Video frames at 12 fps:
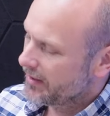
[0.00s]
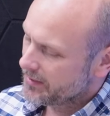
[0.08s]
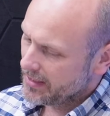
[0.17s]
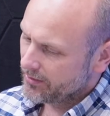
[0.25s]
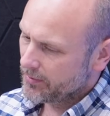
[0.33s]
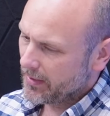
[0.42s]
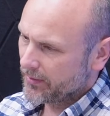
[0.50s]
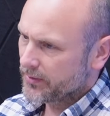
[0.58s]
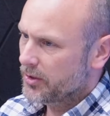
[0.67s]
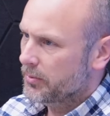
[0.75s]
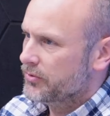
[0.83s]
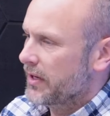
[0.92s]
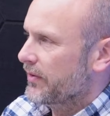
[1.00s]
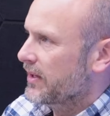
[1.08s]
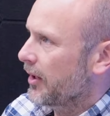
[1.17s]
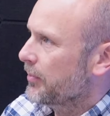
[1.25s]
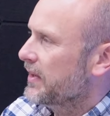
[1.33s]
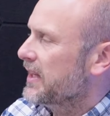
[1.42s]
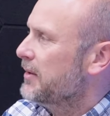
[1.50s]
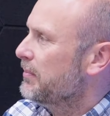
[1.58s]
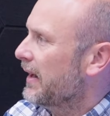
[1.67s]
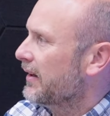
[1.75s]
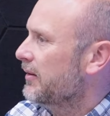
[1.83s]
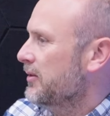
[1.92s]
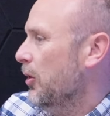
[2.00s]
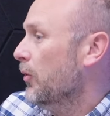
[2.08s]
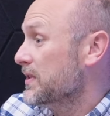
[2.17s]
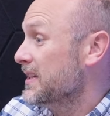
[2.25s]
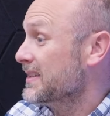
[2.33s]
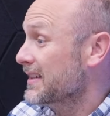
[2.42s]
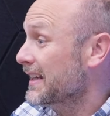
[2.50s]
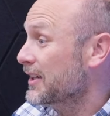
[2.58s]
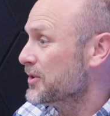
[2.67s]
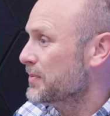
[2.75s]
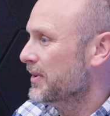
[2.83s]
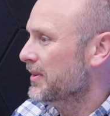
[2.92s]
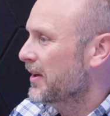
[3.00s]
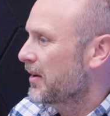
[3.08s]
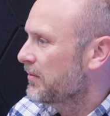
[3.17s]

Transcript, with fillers: and hearing about human trafficking, I'm thinking back, obviously as an Englishman,